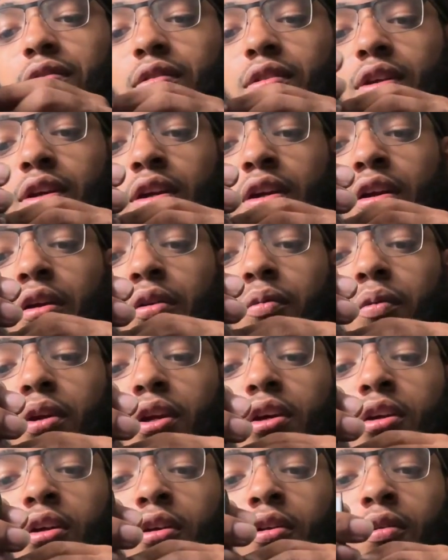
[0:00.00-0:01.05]
There we
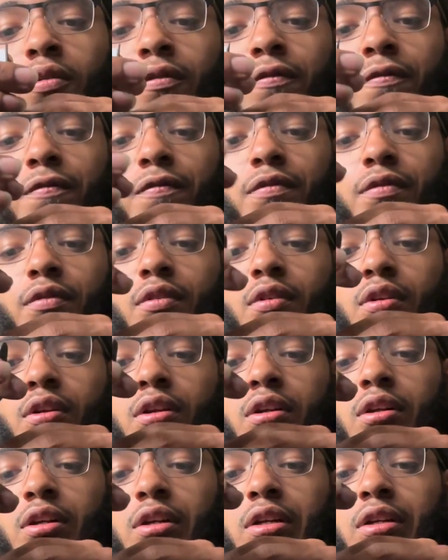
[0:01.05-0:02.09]
go.
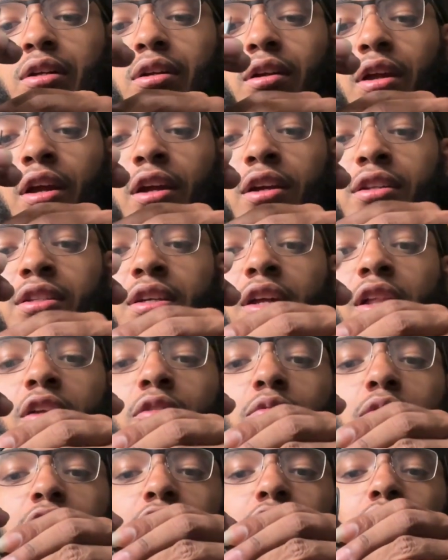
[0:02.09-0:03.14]
I could tell I
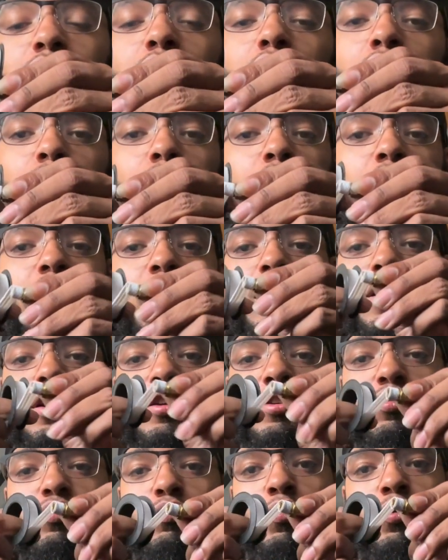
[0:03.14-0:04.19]
wasn't doing it right
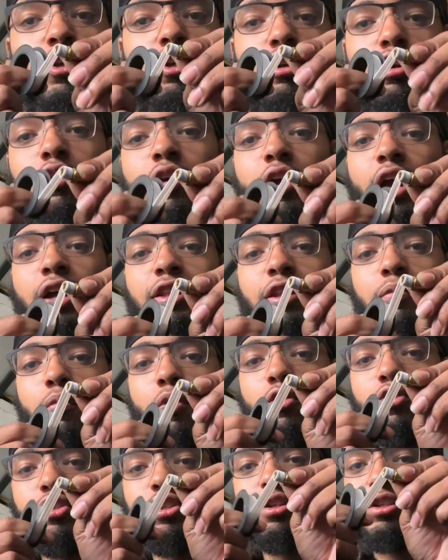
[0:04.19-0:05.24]
because when you don't got the
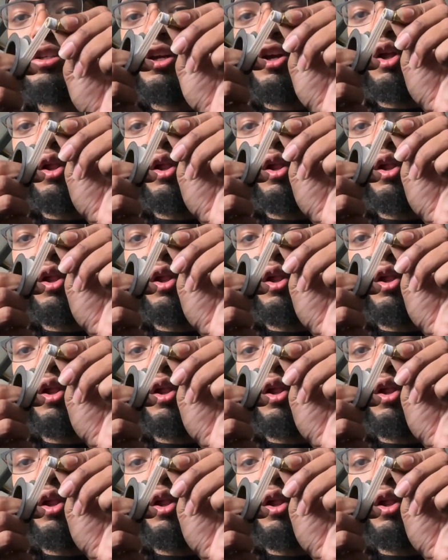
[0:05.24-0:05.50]
motion to go